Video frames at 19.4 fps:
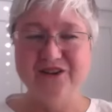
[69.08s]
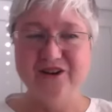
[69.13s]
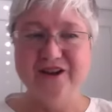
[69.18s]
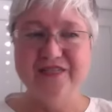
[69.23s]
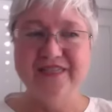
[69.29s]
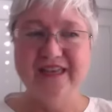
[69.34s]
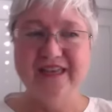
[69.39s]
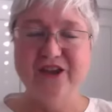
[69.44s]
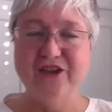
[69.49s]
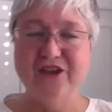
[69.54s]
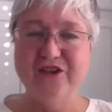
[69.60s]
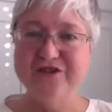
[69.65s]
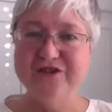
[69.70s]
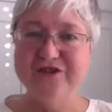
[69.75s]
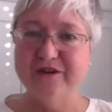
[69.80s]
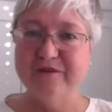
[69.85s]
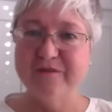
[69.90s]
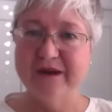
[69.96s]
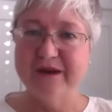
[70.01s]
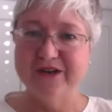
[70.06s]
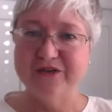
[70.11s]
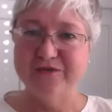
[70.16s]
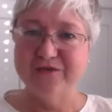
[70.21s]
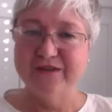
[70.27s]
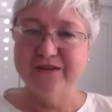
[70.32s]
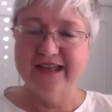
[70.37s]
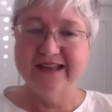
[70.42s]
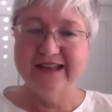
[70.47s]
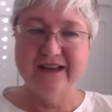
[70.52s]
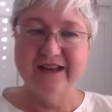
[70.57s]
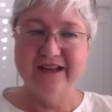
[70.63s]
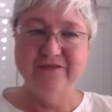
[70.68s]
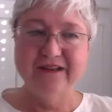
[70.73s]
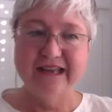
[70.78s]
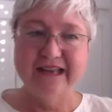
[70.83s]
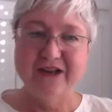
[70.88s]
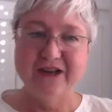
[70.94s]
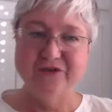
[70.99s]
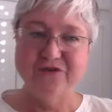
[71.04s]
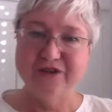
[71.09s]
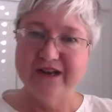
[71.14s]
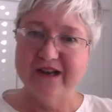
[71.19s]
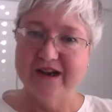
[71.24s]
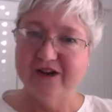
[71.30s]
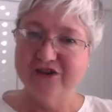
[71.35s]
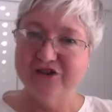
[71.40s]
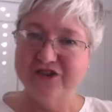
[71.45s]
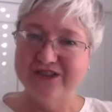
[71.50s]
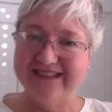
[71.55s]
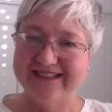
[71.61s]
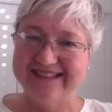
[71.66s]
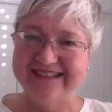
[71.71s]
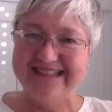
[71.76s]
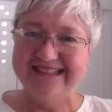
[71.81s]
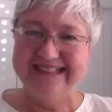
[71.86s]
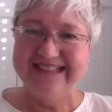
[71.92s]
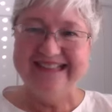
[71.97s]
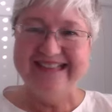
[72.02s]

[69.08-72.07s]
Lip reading: Laura. Thank you so much for that lovely introduction.